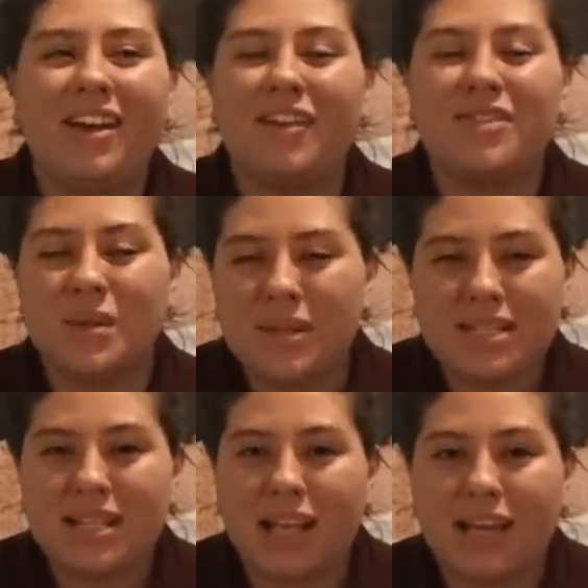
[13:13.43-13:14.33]
if someone
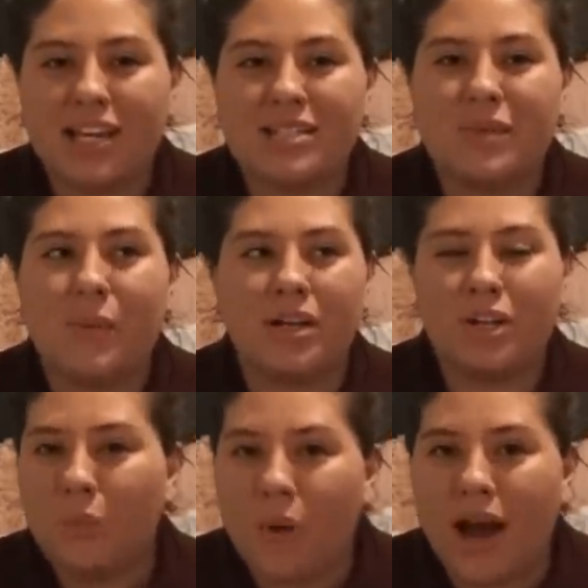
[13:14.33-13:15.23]
doesn't like us we want
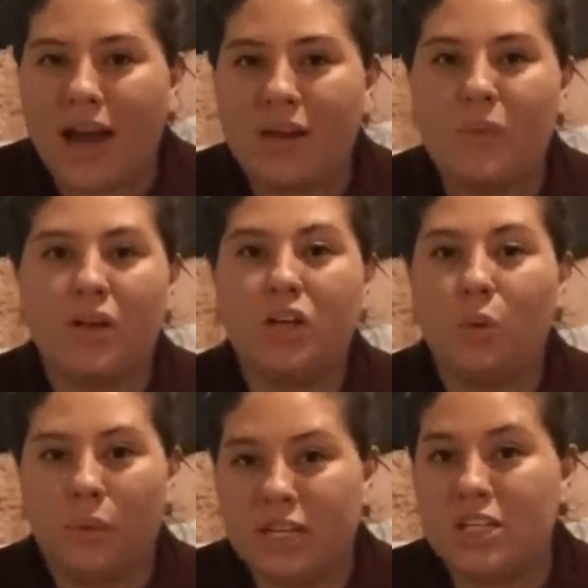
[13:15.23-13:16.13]
to know why we want to
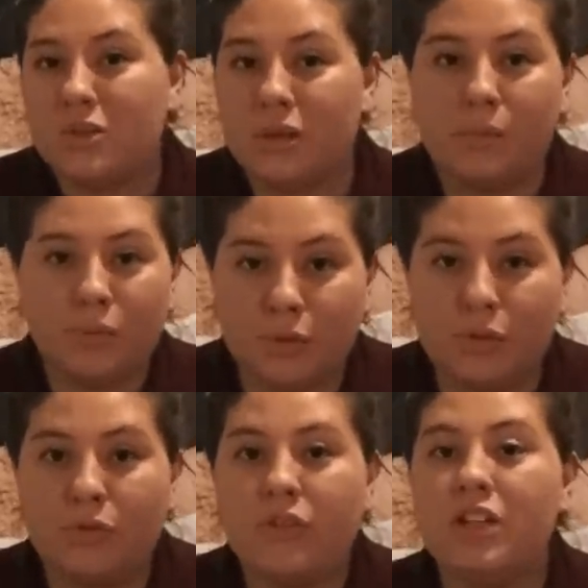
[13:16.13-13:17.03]
know what we can do to
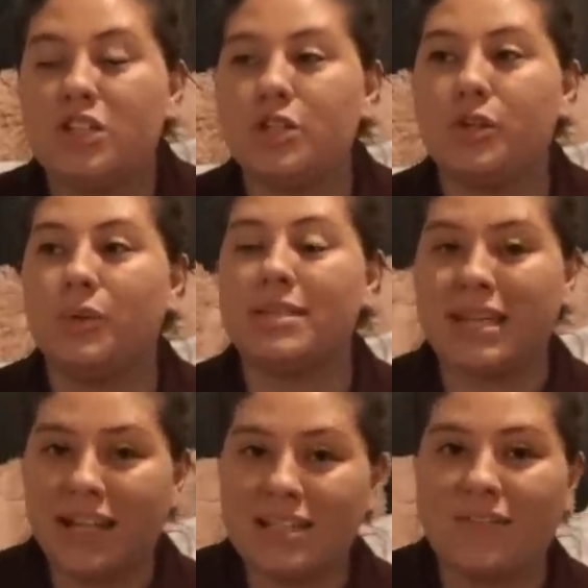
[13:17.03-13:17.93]
improve to
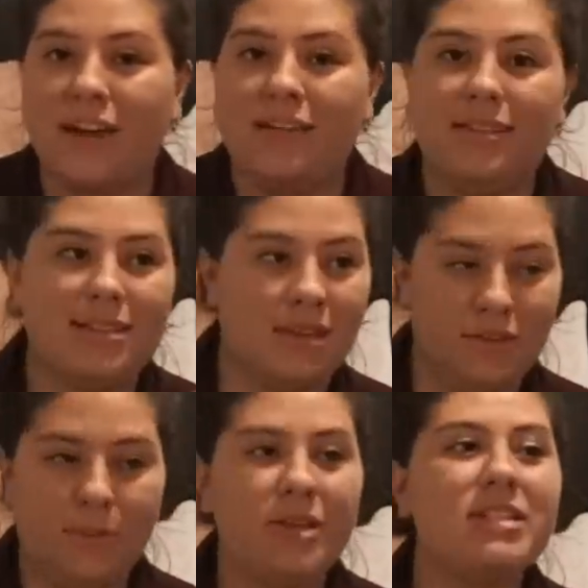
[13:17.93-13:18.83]
satisfy this
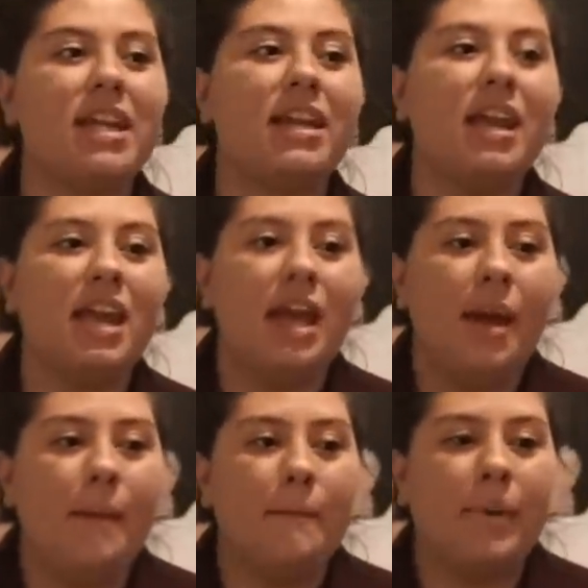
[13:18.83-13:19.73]
other person
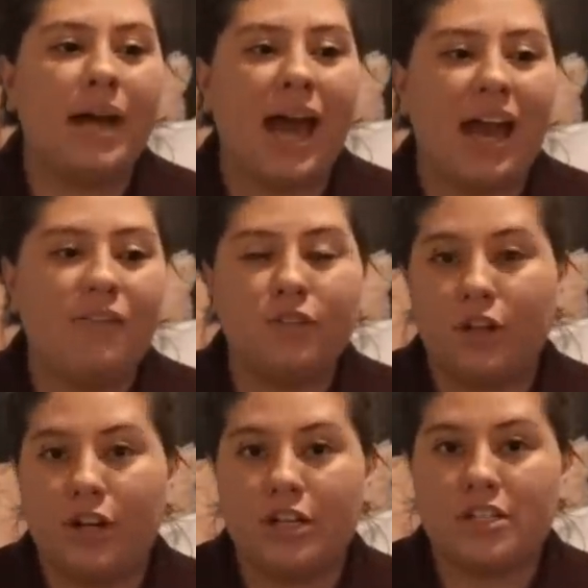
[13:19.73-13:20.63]
but I've
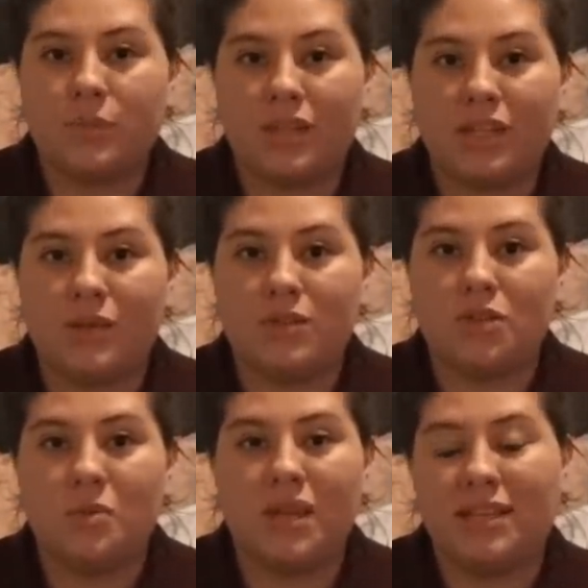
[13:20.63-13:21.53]
learned with
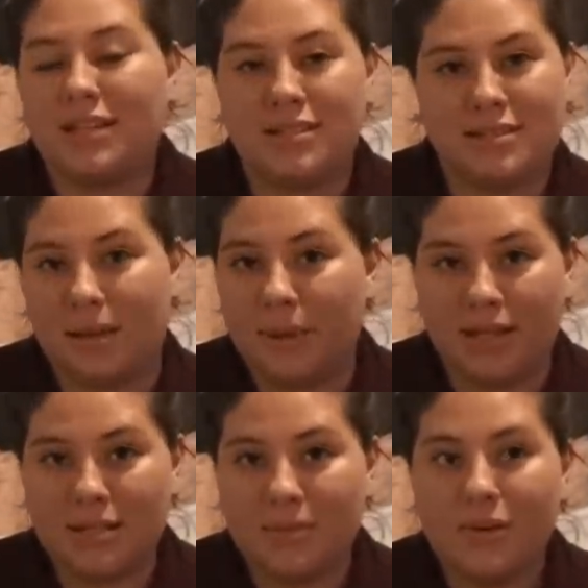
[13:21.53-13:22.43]
YouTube that that's just not
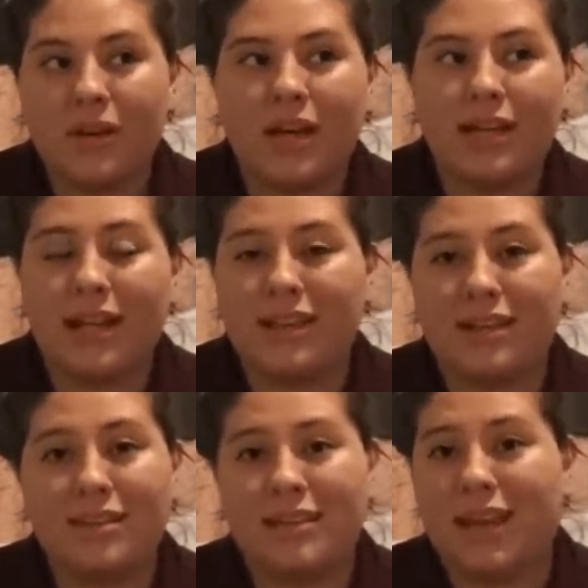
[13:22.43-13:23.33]
possible and at the
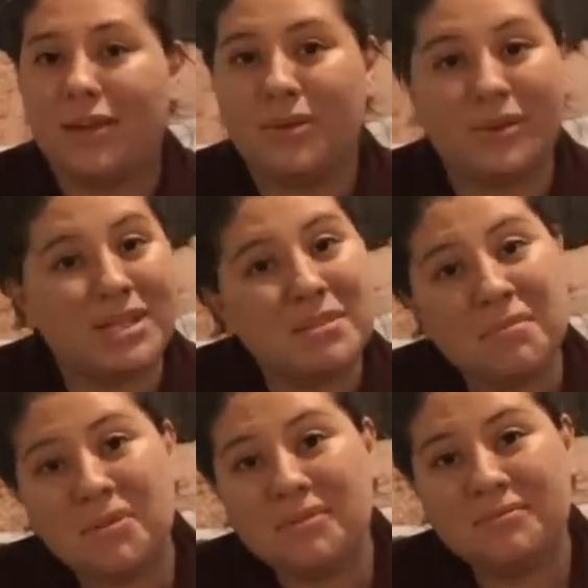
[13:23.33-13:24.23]
end of the day I don't know these
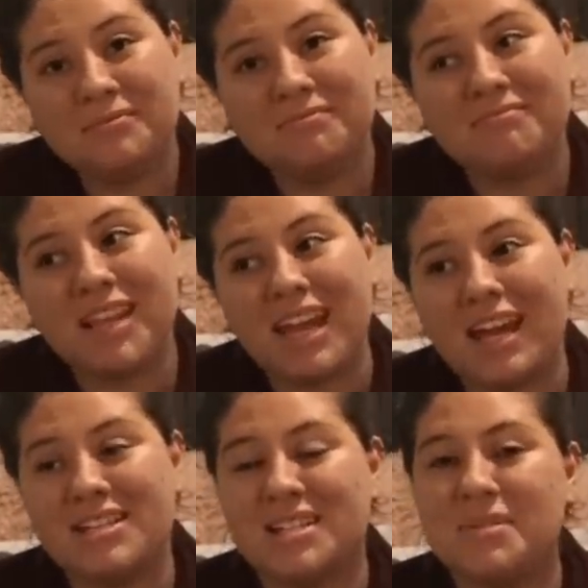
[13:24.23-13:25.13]
people
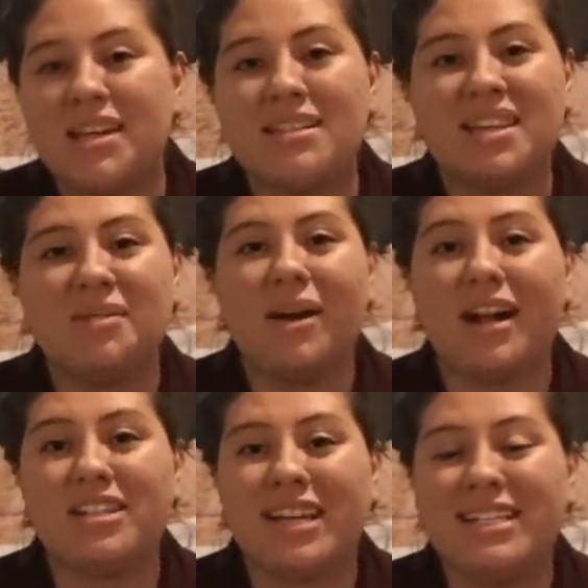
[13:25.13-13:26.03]
and just because they
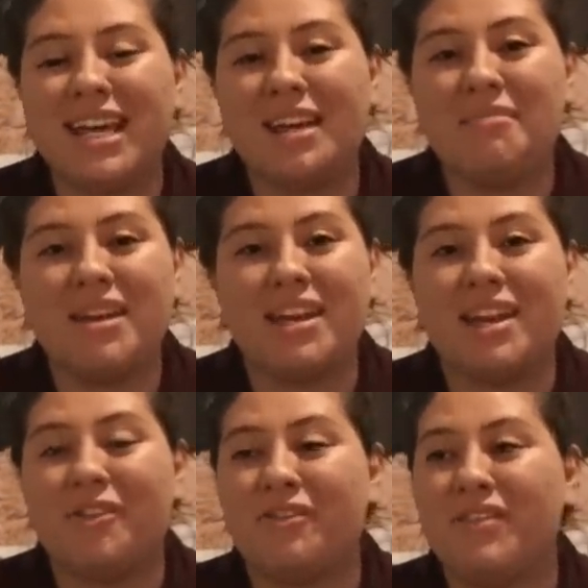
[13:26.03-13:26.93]
watch a 10
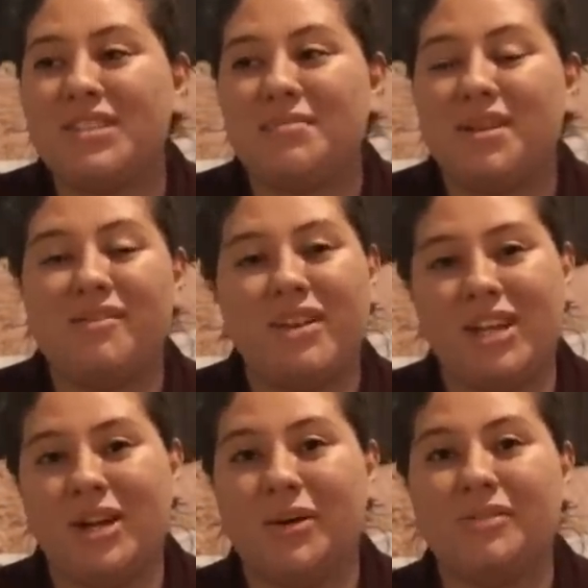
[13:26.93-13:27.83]
minute or 15 minute
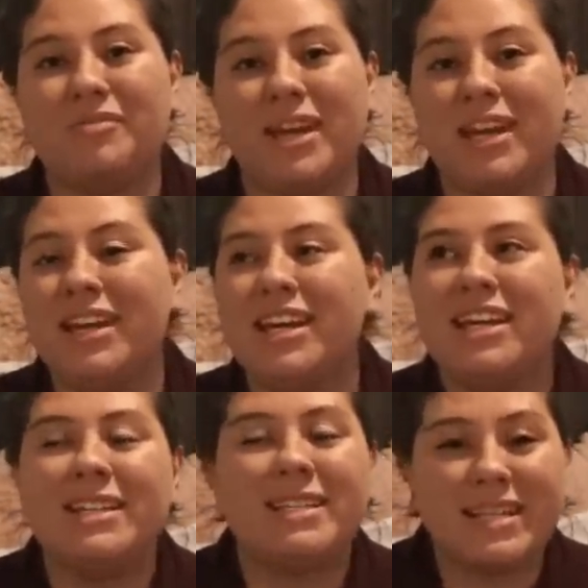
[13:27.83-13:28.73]
video of me
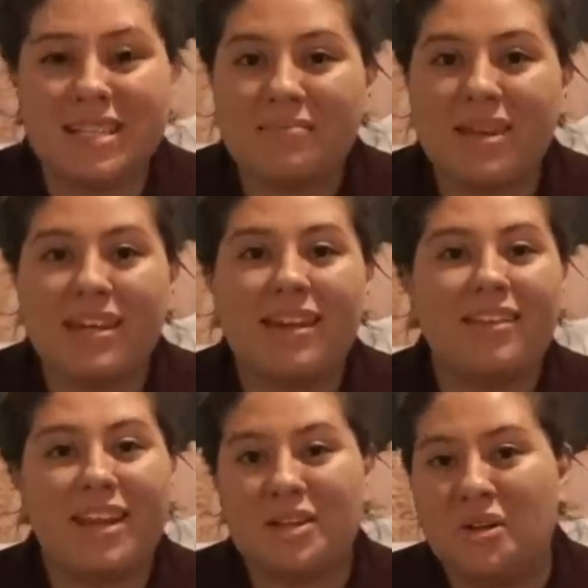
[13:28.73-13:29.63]
doesn't mean
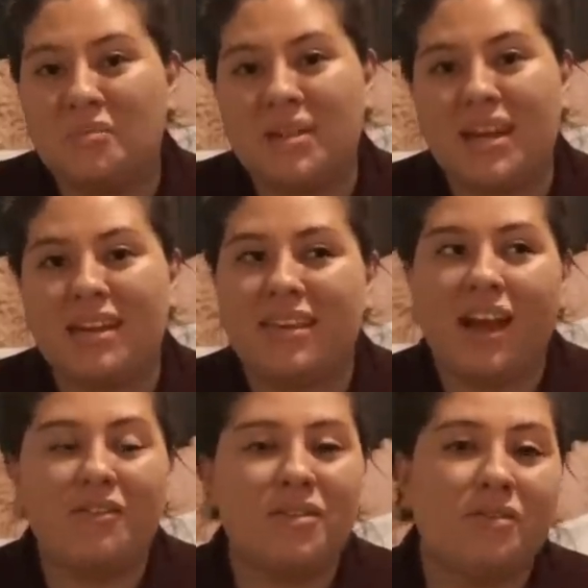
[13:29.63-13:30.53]
they know me and they
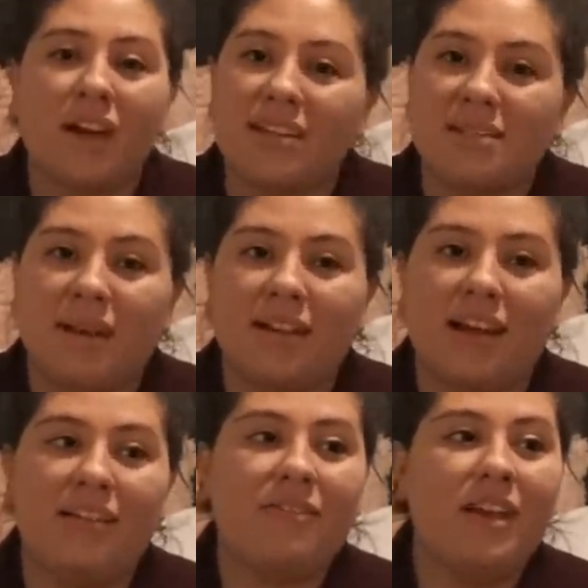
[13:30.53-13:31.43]
have no effect in my
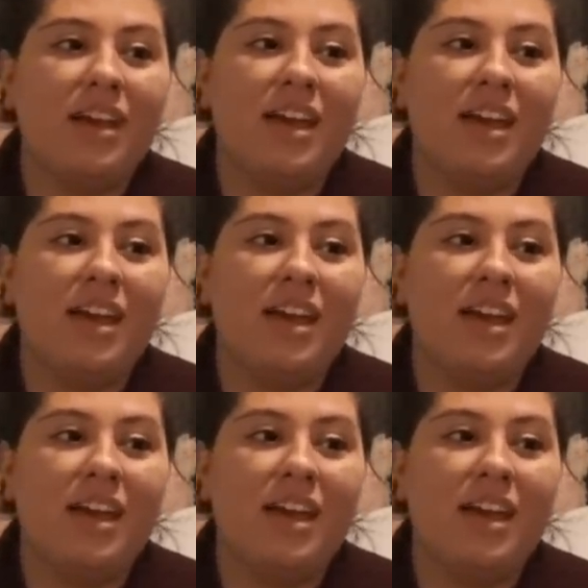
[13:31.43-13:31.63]
life.